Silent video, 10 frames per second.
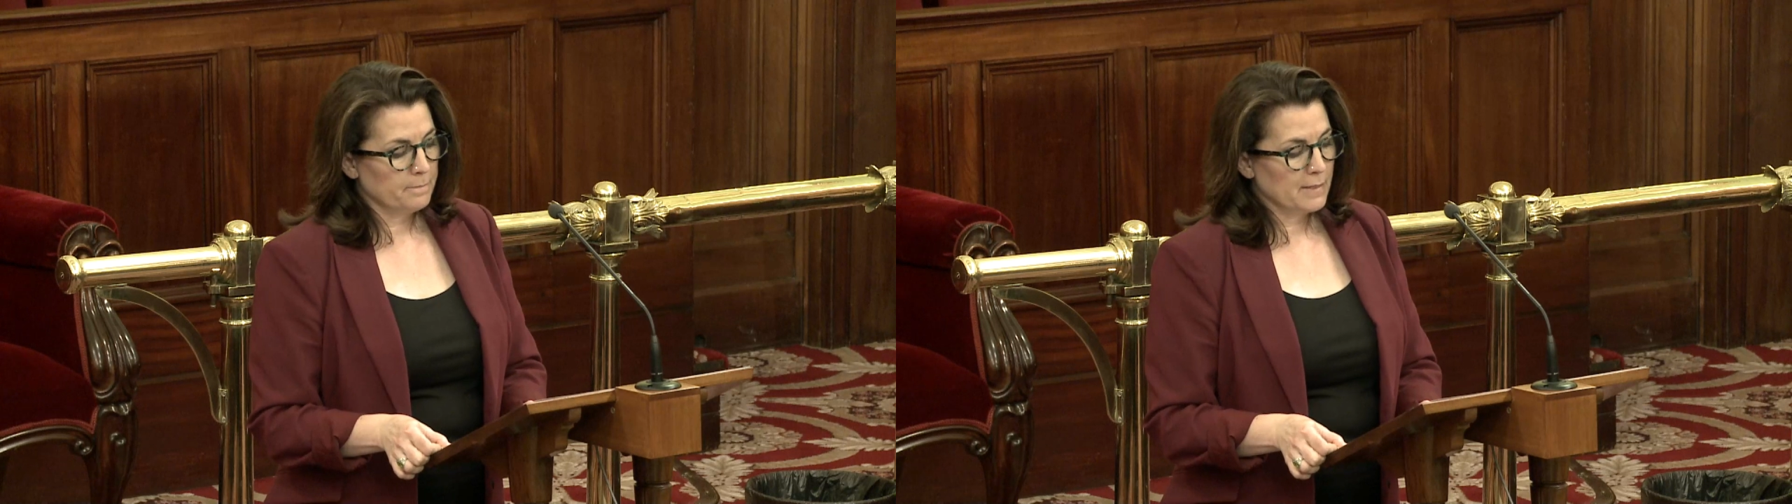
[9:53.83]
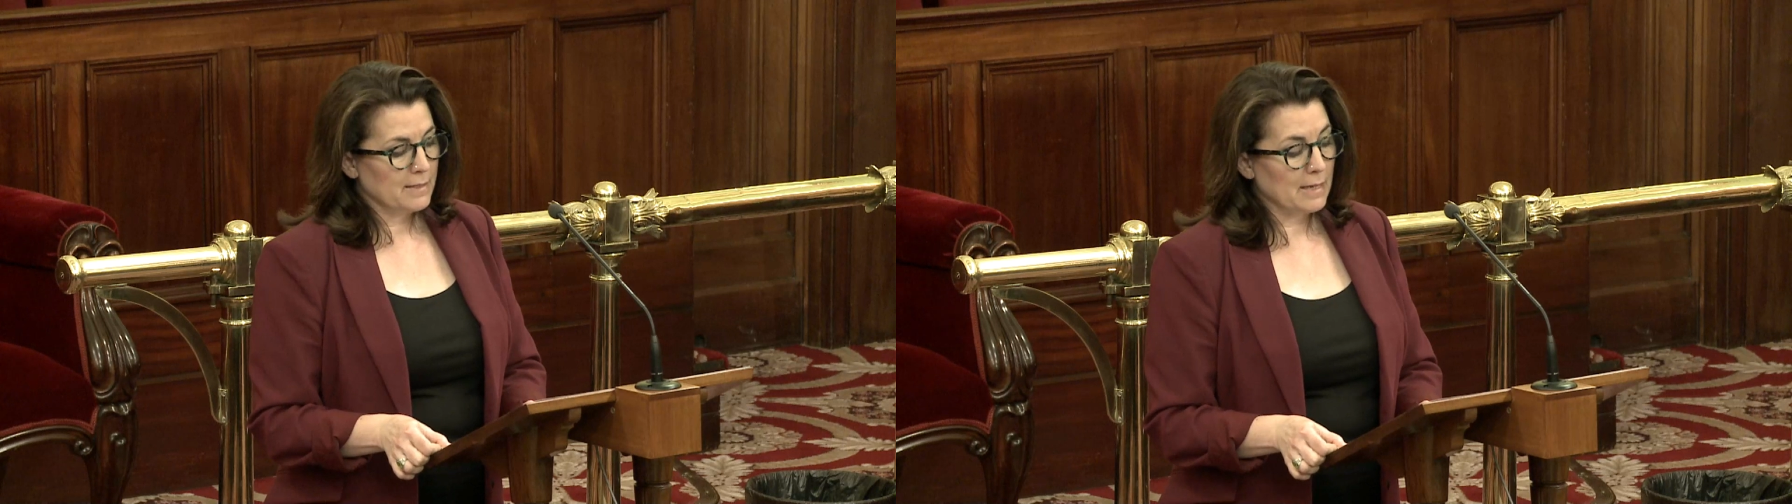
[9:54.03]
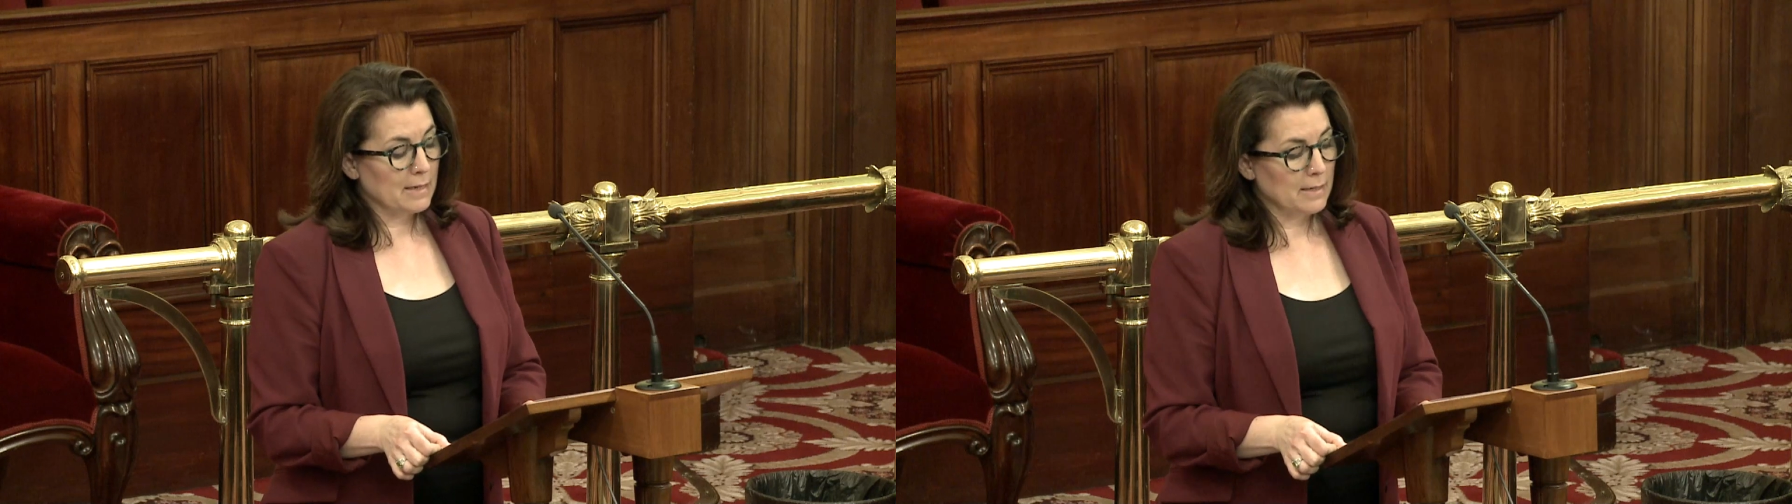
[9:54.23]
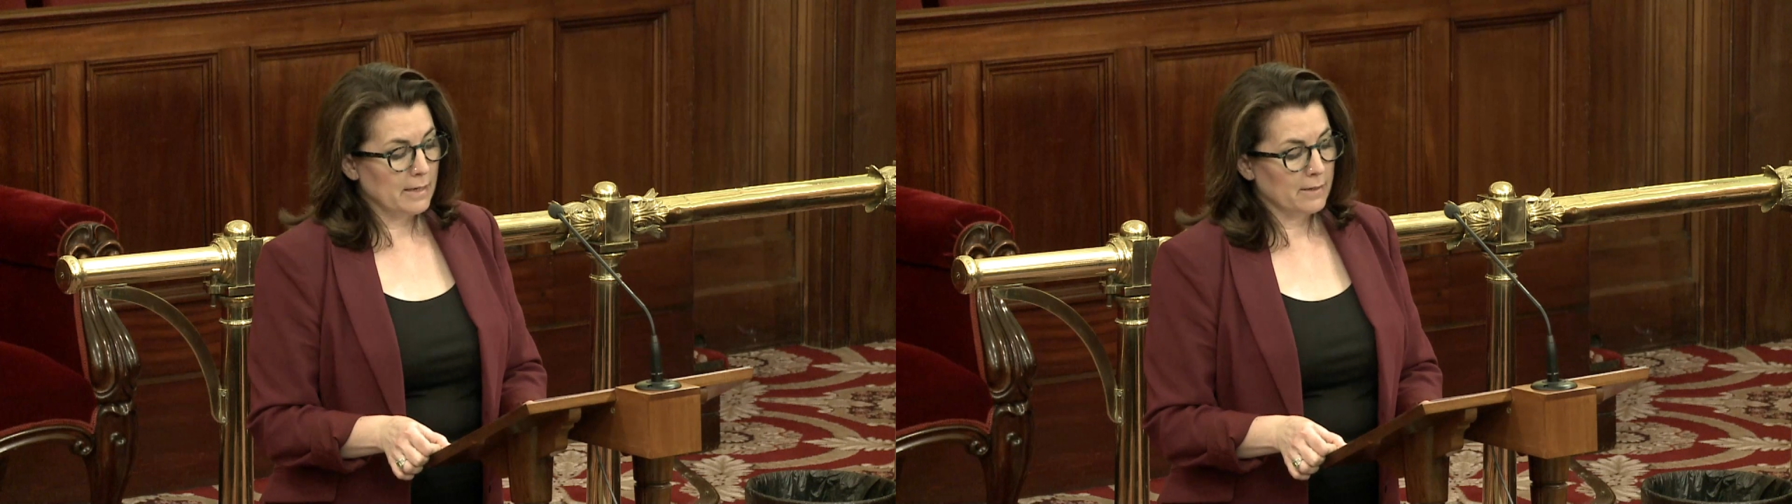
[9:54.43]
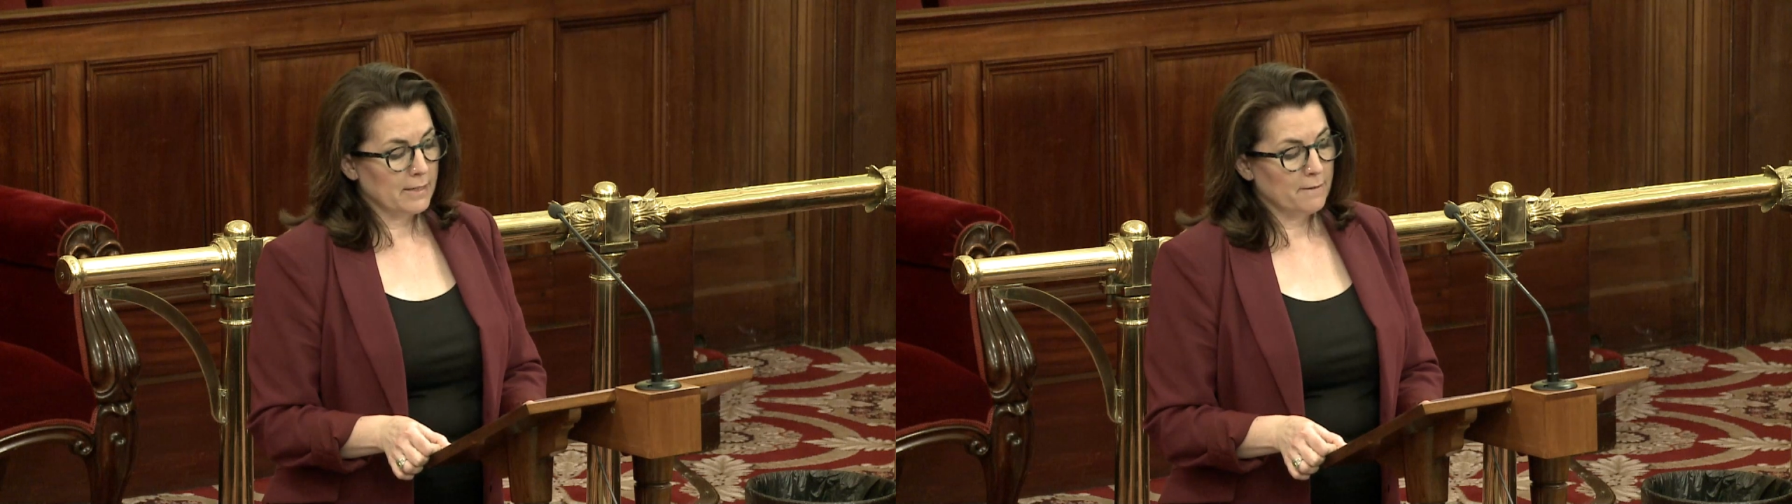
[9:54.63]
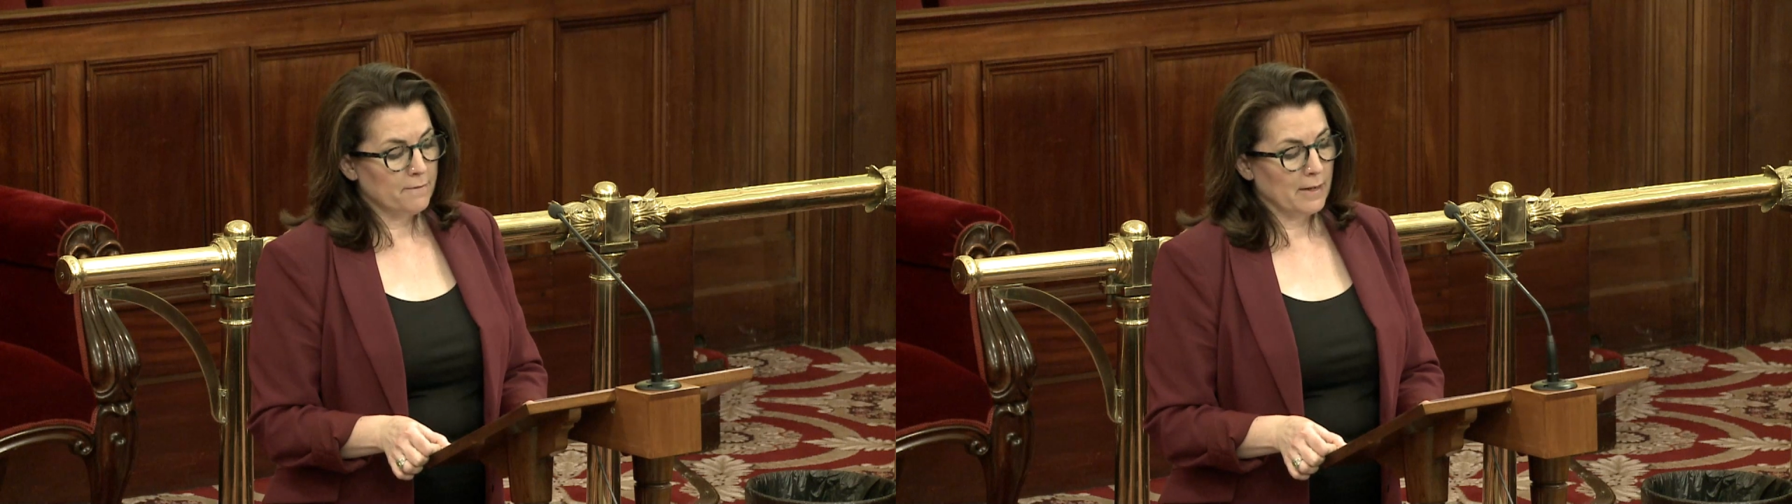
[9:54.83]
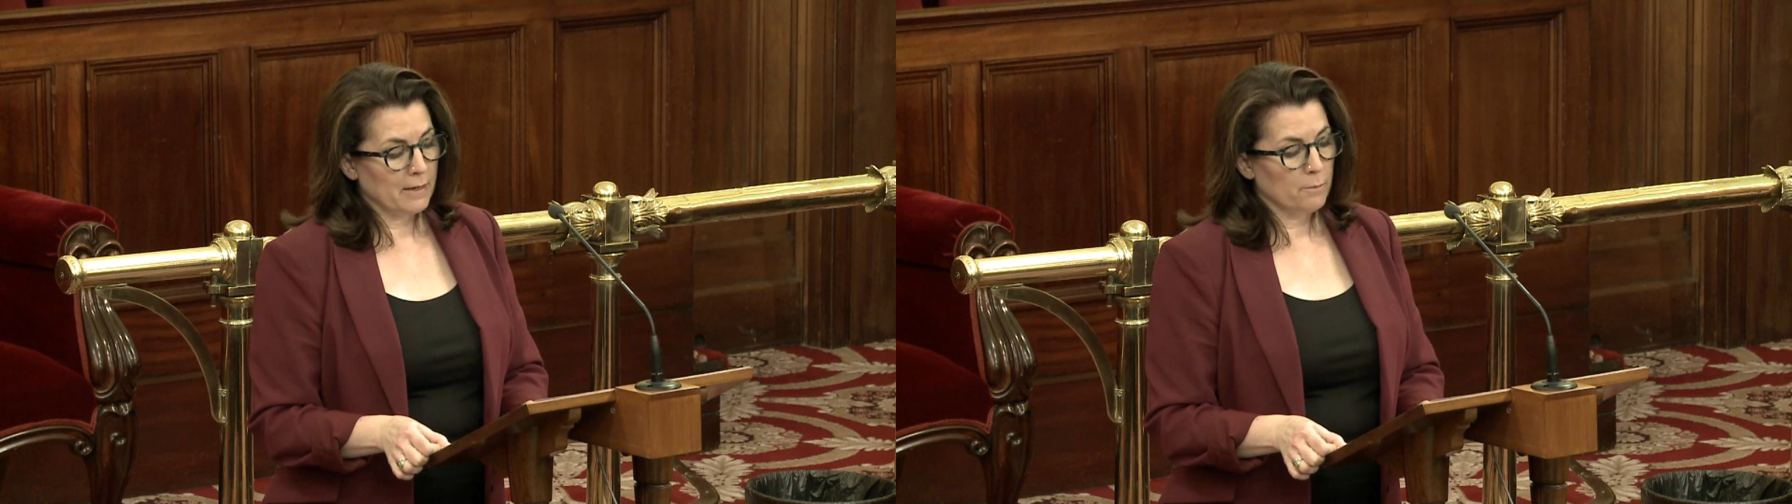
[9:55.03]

Secondly, identifying